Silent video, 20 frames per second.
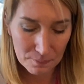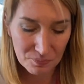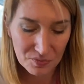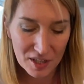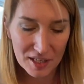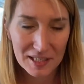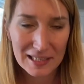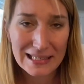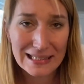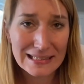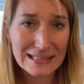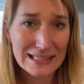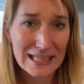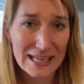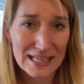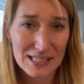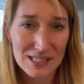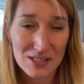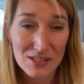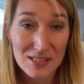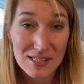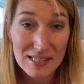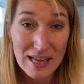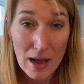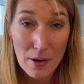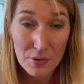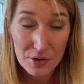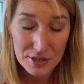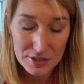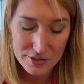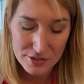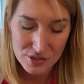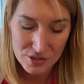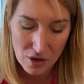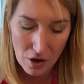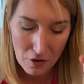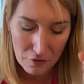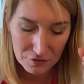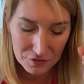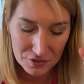I can taste the sourness
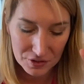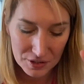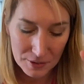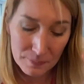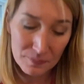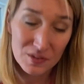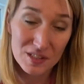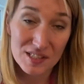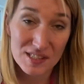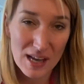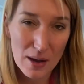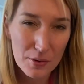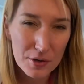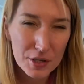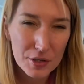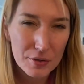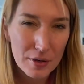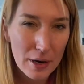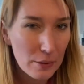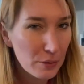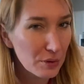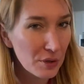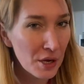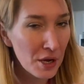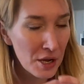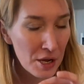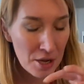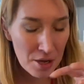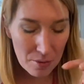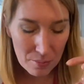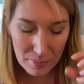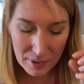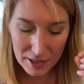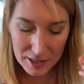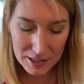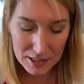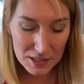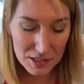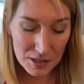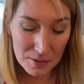of the sauerkraut, but
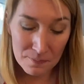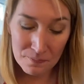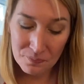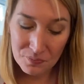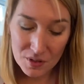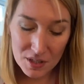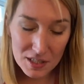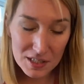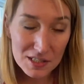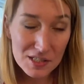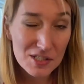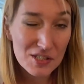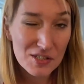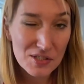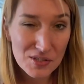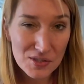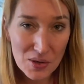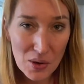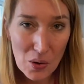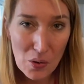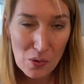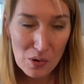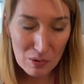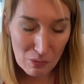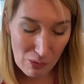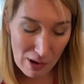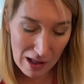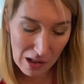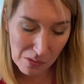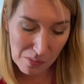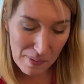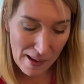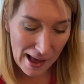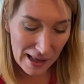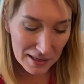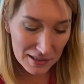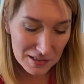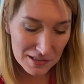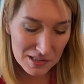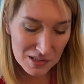it is so well
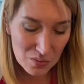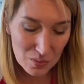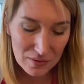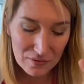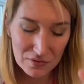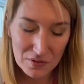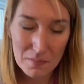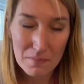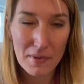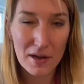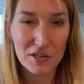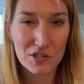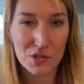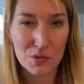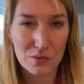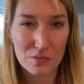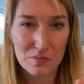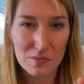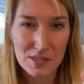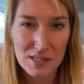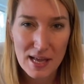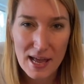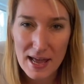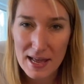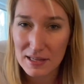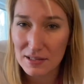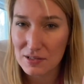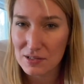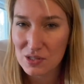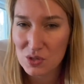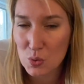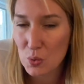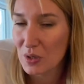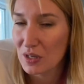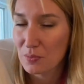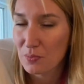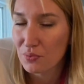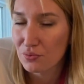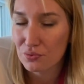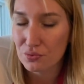balanced with the mushrooms and the
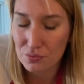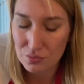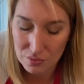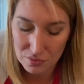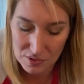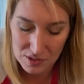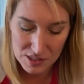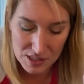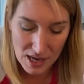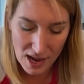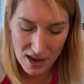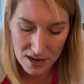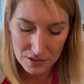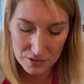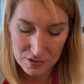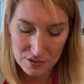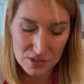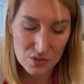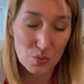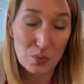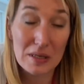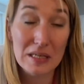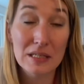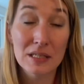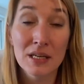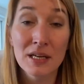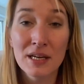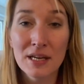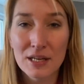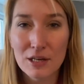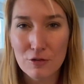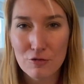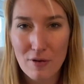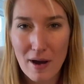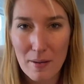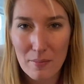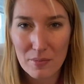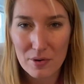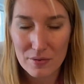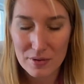sweet prunes and the sweet
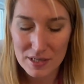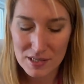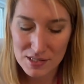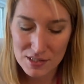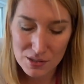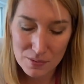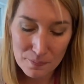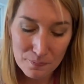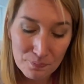cranberries.